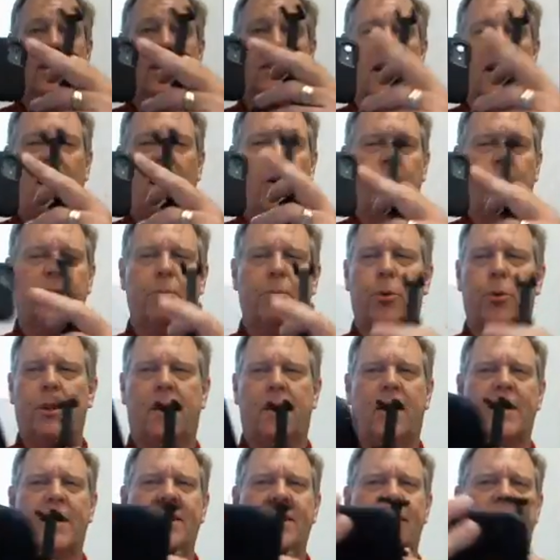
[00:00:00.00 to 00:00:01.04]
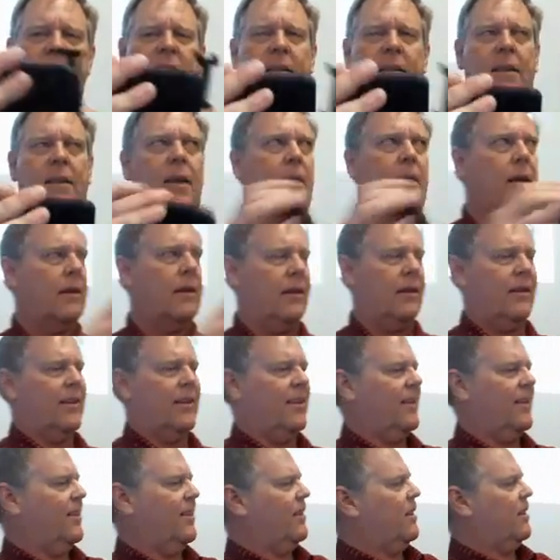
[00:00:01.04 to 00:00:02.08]
I always put this in the
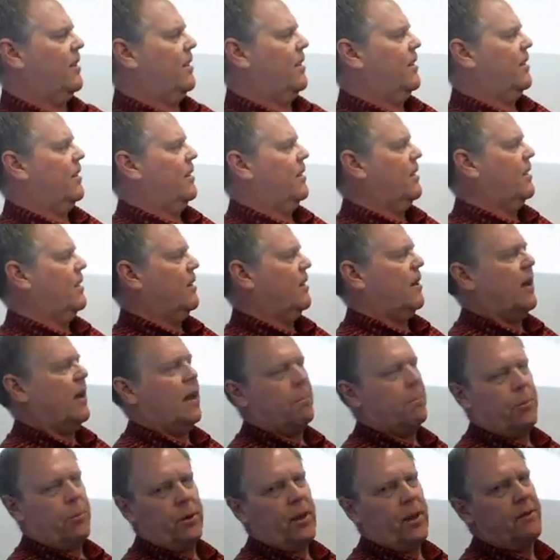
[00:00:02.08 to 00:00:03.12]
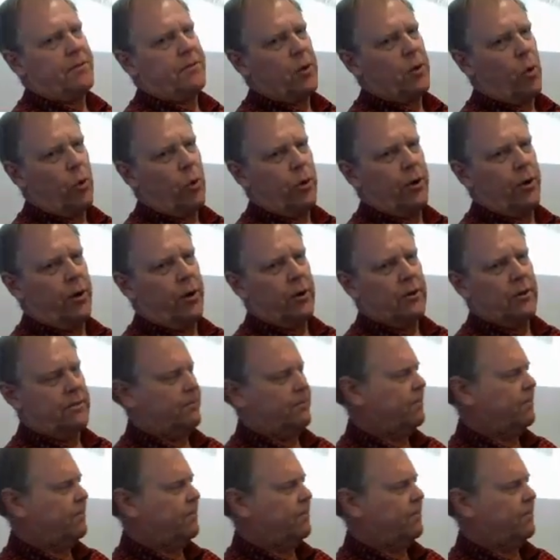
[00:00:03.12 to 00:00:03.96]
upper left corner.